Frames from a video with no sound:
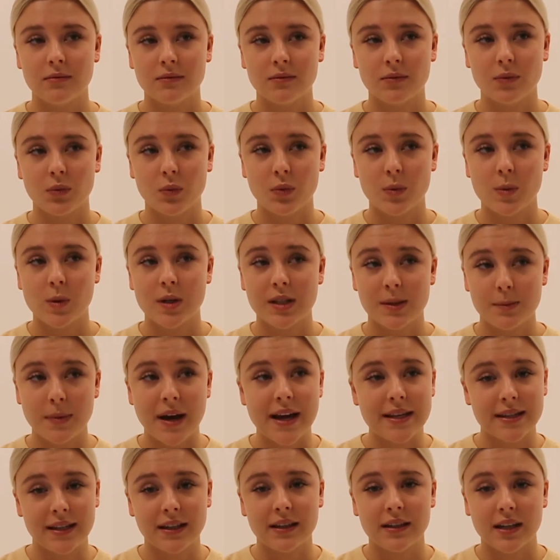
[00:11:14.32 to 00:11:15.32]
was
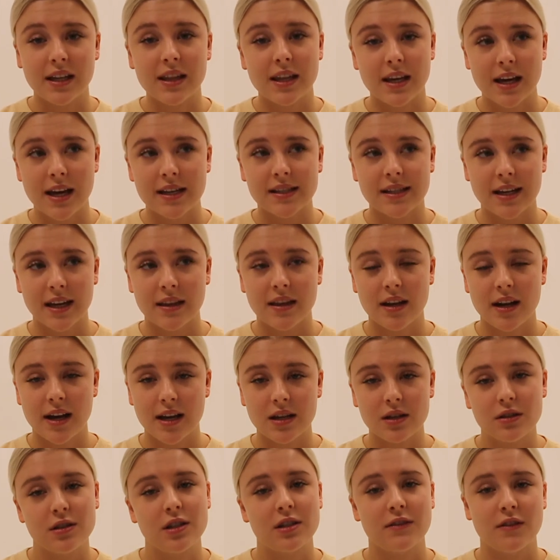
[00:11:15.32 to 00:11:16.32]
basically the essay that I
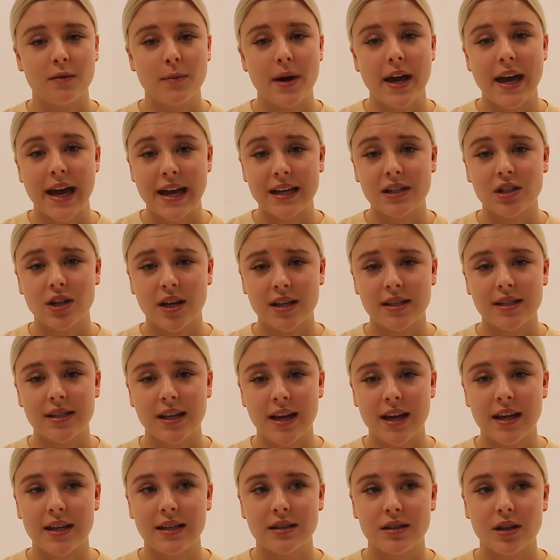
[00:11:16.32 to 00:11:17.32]
used for my
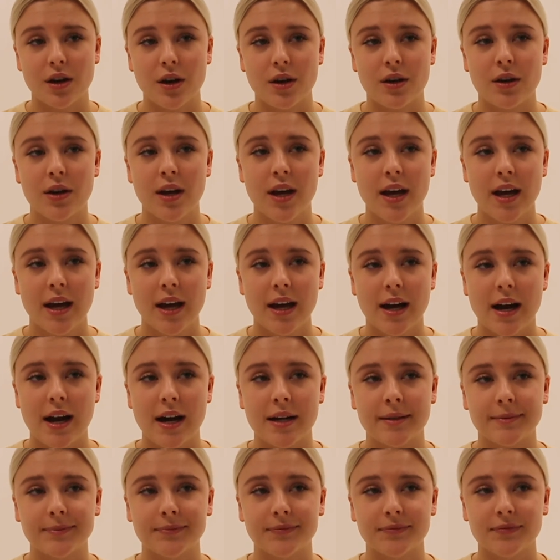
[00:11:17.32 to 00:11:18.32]
HSC. So
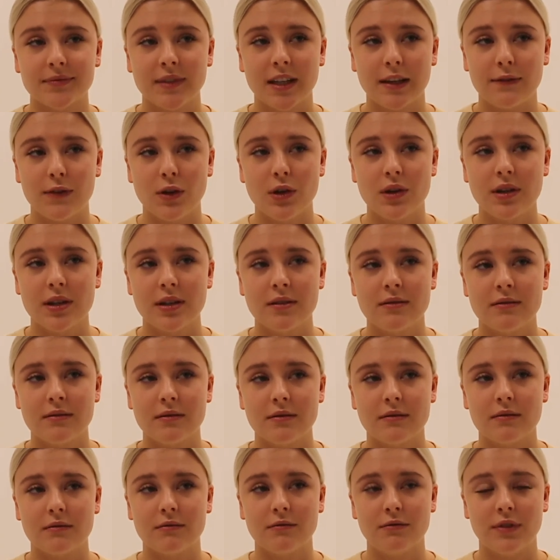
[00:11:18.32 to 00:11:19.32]
if you can
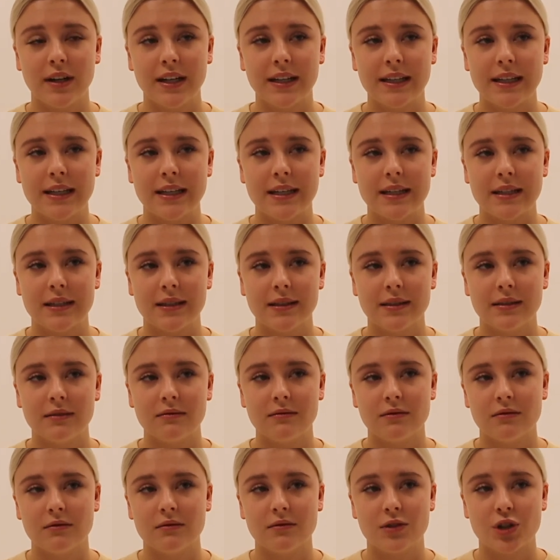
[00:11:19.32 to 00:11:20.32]
really
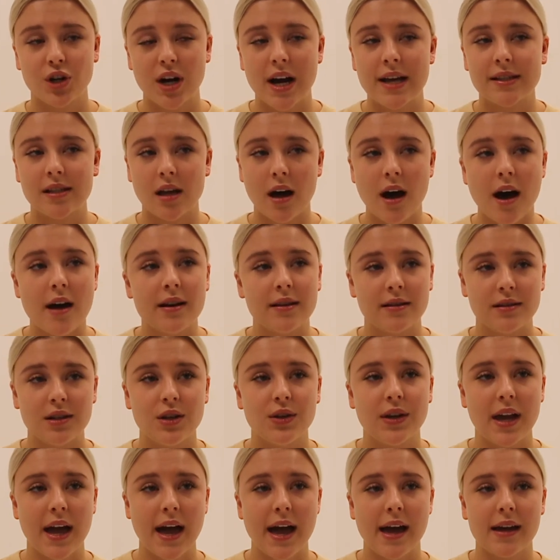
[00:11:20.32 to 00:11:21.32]
try as hard as you
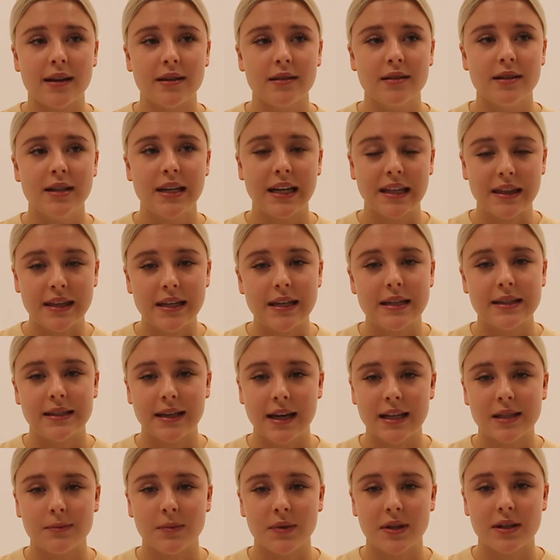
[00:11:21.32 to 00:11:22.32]
can in the
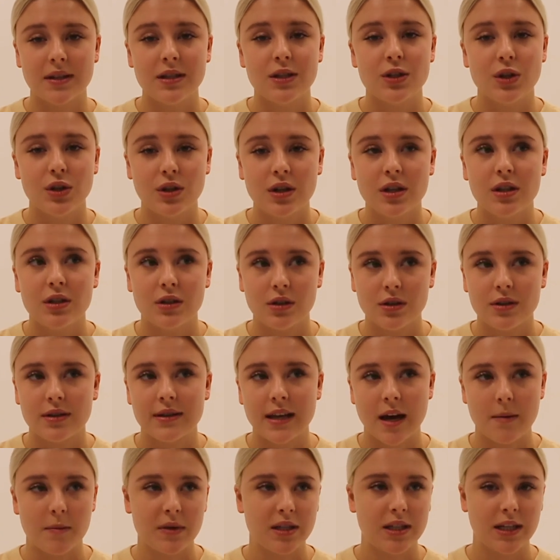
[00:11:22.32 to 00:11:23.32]
assessments, you can use
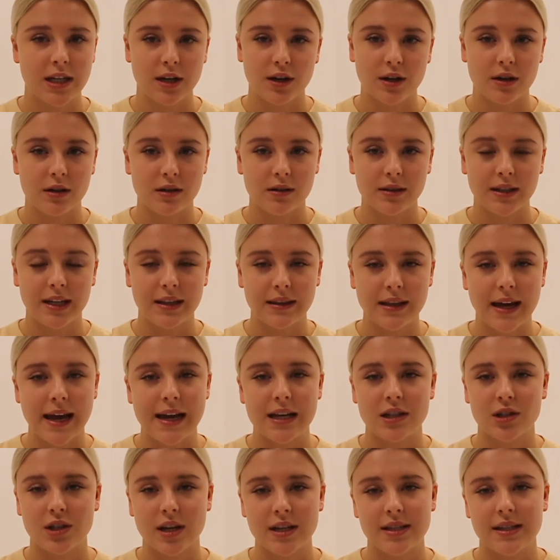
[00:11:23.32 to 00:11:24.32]
that material in the
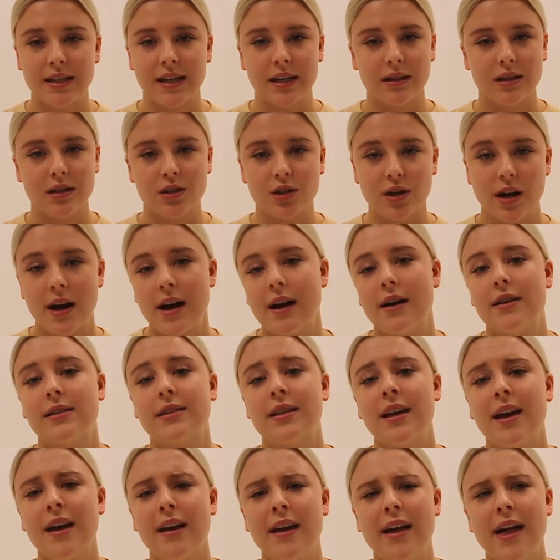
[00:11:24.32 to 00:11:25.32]
HSC and the trials,
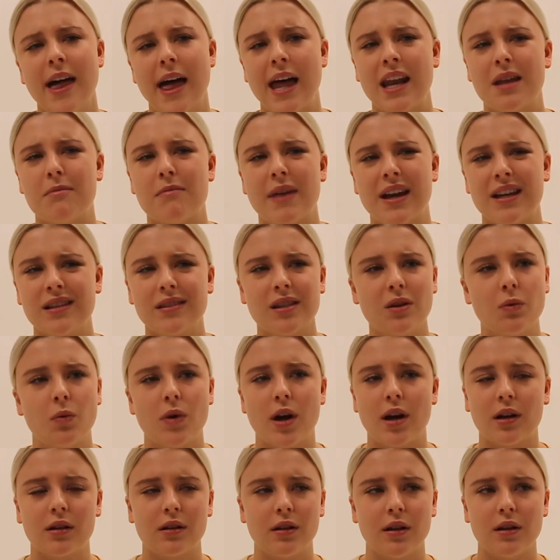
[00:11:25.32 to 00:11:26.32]
and it makes the
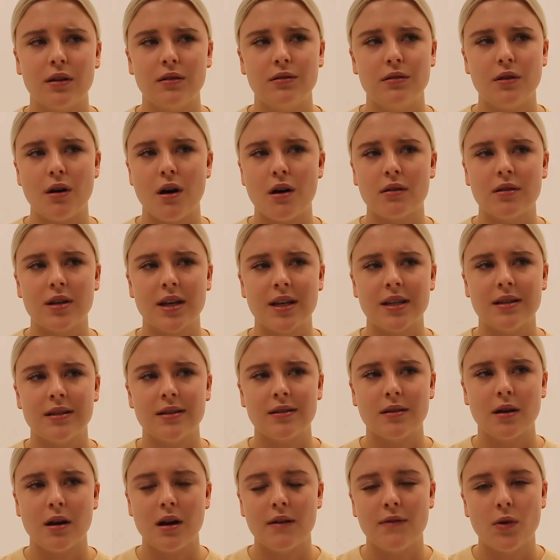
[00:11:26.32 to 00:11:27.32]
workload not as
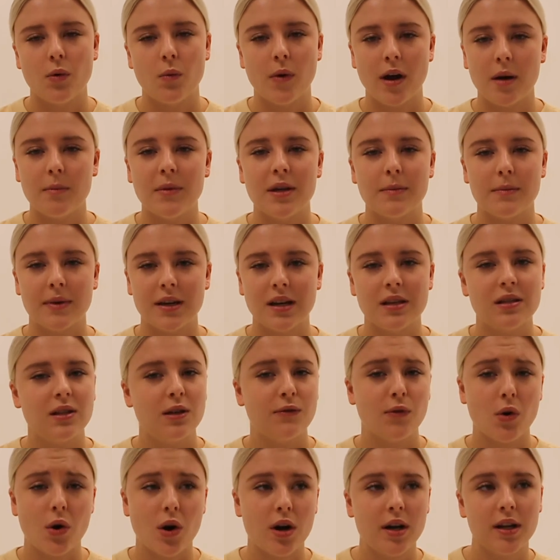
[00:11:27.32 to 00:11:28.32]
overwhelming because you've
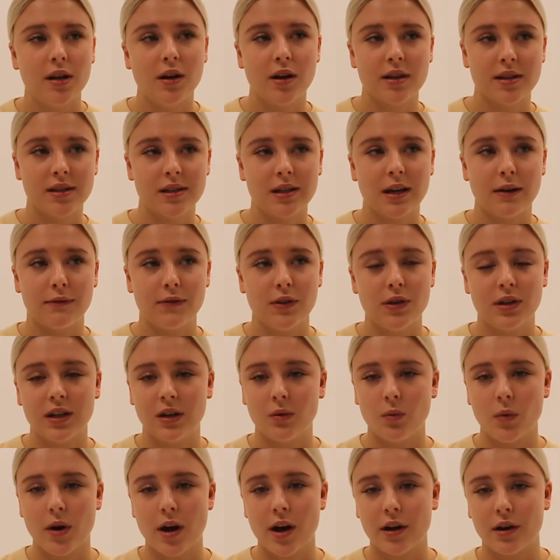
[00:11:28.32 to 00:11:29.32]
already got stuff you can
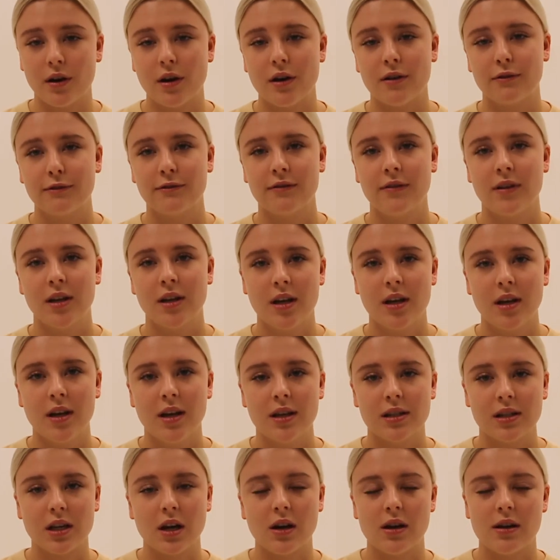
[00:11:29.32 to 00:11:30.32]
work off.
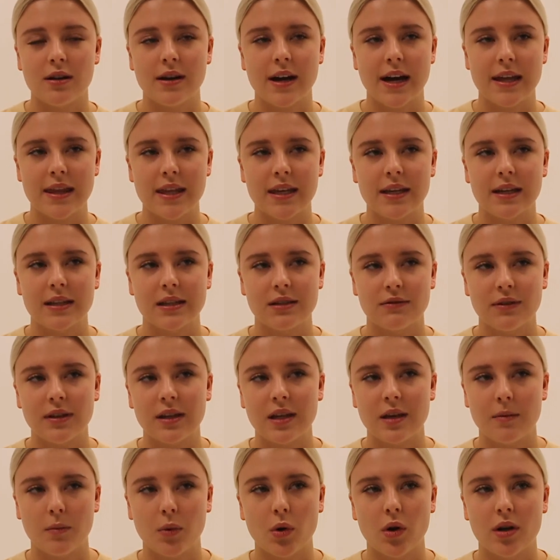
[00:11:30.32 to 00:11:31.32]
So I think it's really
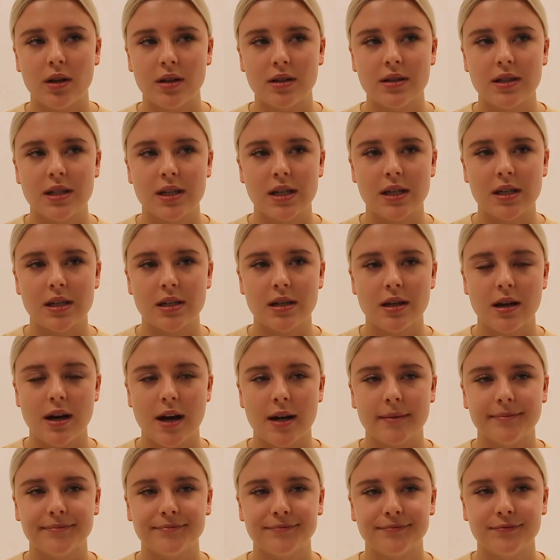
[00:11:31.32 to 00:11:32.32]
important to
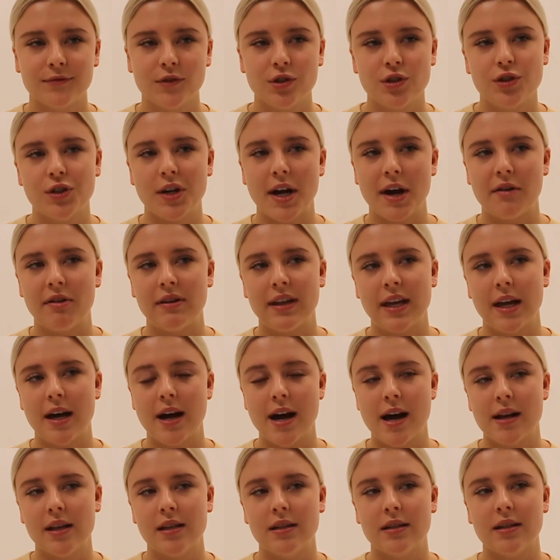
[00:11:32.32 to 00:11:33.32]
try really
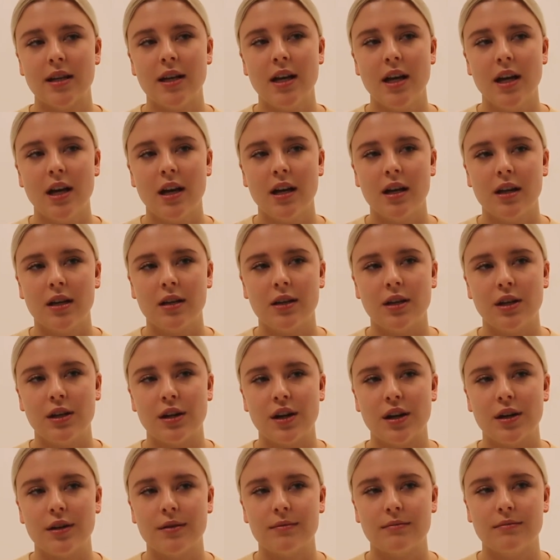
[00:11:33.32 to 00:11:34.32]
hard and, you
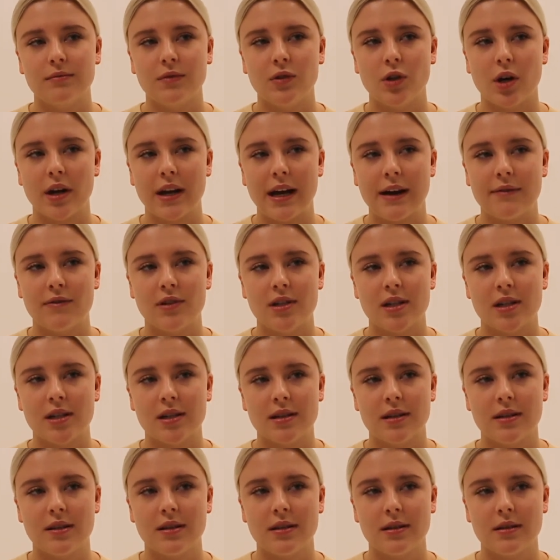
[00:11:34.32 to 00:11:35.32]
know, not have to
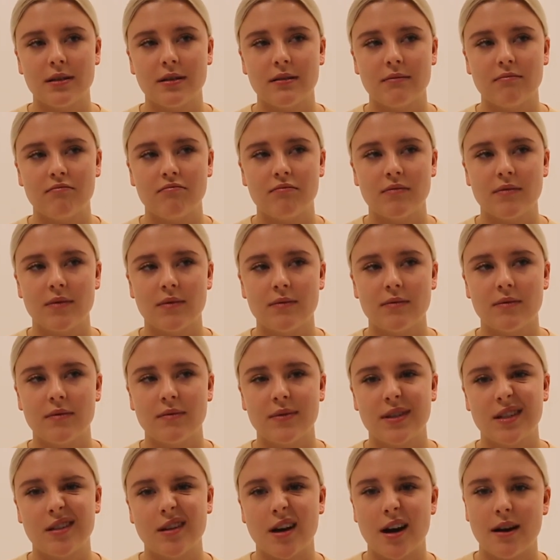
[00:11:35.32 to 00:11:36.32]

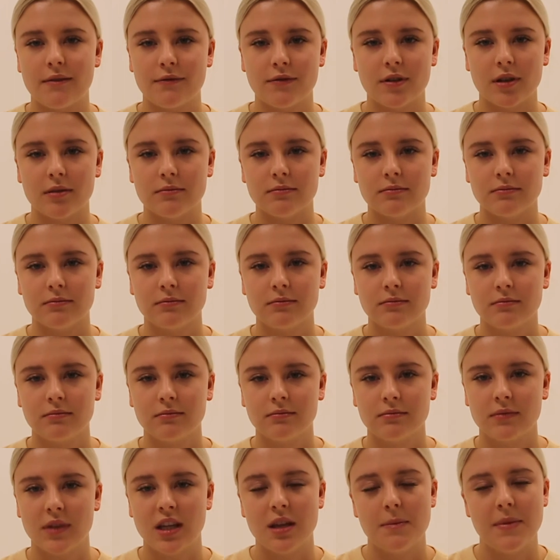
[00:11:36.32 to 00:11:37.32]
start from
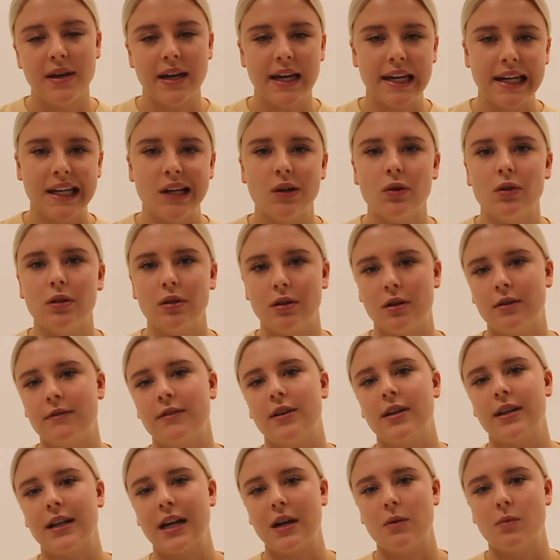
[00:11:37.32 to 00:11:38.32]
the beginning all over
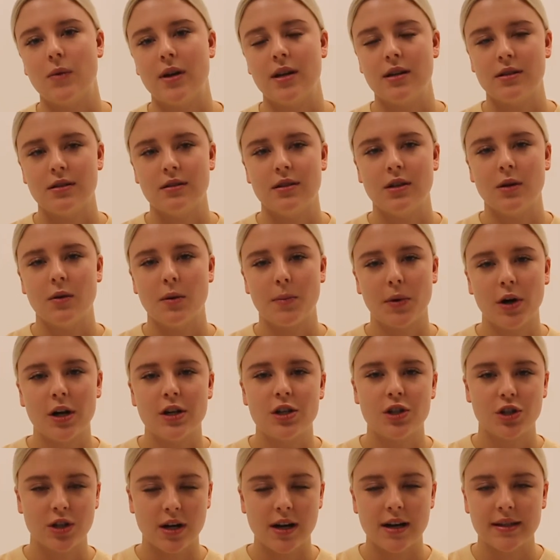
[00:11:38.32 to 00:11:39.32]
again when you approach
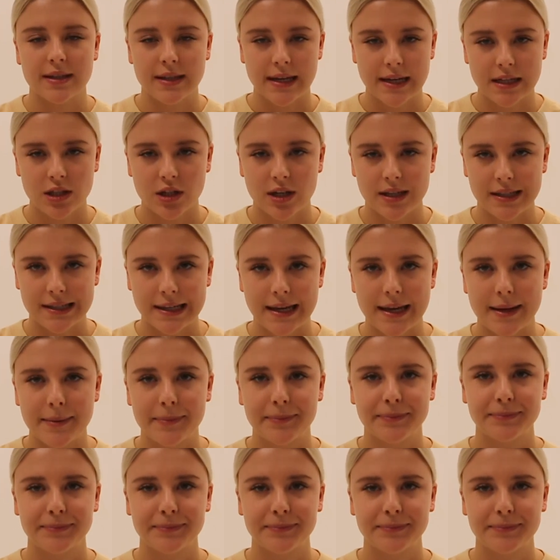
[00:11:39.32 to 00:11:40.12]
trials and HSC.